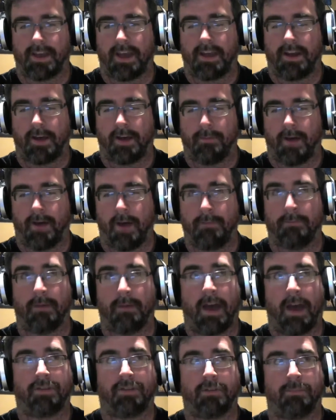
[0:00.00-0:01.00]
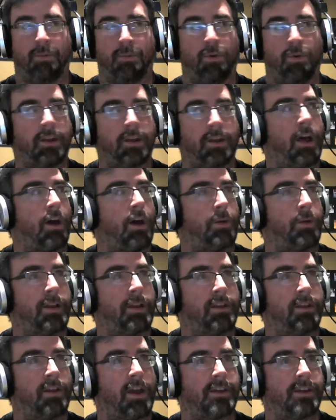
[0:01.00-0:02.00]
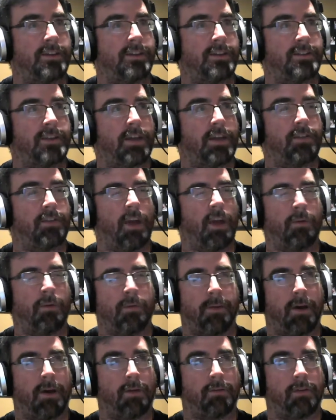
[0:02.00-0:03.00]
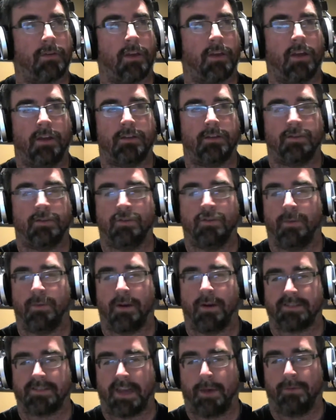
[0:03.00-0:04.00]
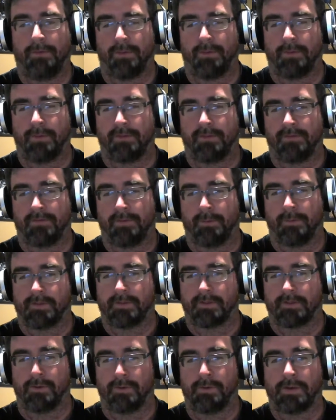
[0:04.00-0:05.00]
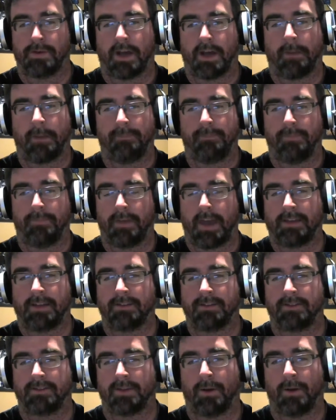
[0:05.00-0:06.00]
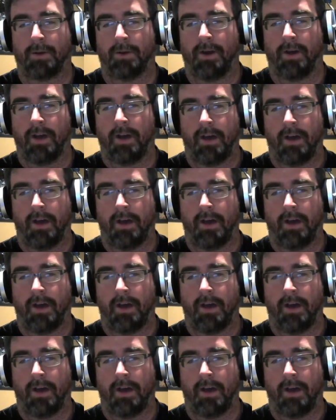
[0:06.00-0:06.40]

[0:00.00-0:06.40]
and I'm at the point now in 97. I'm about 2 months out from the screw job, and so